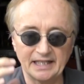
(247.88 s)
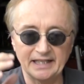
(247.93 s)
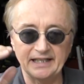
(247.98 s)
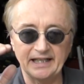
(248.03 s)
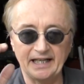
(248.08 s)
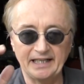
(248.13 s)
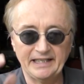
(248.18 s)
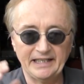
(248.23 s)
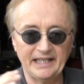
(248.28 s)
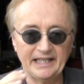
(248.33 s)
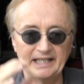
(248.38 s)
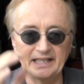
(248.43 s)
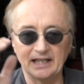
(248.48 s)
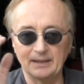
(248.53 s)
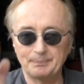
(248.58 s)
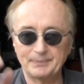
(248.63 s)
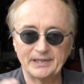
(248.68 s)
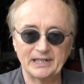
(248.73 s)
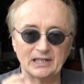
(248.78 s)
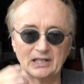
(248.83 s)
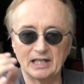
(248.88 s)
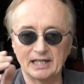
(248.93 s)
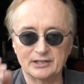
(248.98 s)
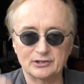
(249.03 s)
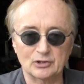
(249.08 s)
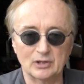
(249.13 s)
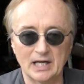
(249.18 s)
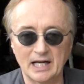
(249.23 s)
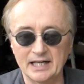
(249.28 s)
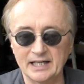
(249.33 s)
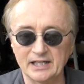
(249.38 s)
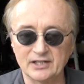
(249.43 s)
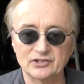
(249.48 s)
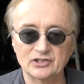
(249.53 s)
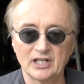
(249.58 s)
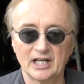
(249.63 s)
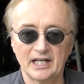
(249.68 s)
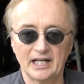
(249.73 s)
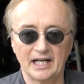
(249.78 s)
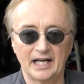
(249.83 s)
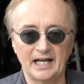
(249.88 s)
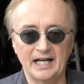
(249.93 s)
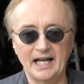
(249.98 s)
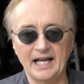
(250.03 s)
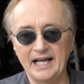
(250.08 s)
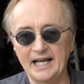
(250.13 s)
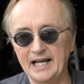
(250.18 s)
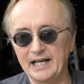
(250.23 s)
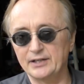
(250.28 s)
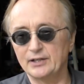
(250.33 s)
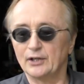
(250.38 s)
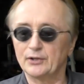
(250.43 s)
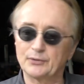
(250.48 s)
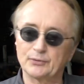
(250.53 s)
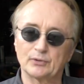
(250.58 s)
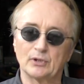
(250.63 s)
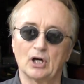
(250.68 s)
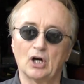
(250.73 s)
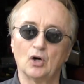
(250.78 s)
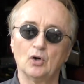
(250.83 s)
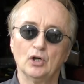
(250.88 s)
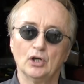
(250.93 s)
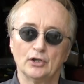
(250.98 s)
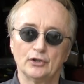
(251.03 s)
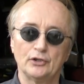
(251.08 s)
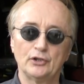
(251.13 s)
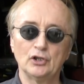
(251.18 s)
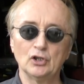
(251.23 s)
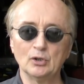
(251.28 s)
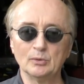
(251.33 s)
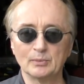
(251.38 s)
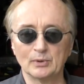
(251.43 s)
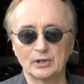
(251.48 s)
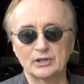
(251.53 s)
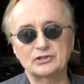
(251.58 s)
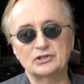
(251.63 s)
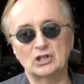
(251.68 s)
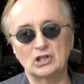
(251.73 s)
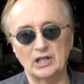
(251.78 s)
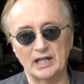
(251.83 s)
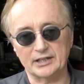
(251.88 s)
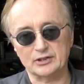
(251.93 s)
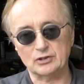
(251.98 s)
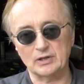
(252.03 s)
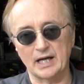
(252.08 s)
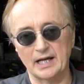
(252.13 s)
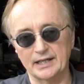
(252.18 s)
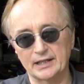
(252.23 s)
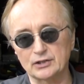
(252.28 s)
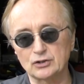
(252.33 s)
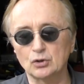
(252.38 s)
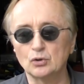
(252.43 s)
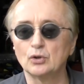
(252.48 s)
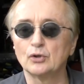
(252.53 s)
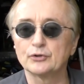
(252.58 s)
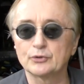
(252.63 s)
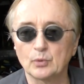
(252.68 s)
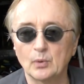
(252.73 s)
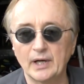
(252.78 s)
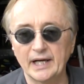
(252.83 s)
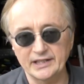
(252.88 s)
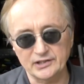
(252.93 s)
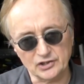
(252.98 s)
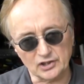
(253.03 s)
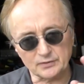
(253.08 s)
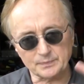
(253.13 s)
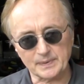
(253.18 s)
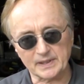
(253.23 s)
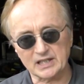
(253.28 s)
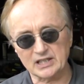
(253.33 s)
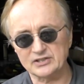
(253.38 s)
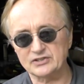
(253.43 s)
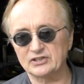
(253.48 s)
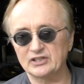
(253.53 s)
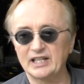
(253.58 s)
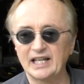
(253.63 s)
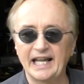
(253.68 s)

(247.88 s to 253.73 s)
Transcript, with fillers: then they'd eat up the electronics, and I had to throw numerous electronic tools away just because of